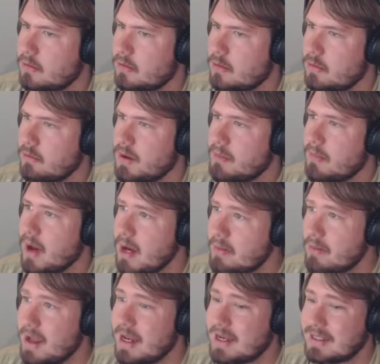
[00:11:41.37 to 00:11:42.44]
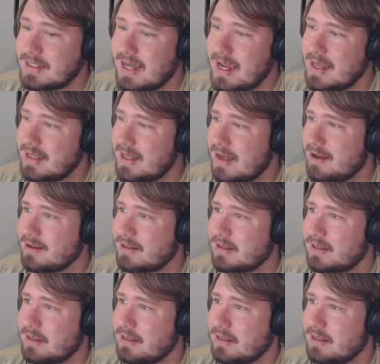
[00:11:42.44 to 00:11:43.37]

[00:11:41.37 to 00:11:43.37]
Ooh, we might make it to 8,000.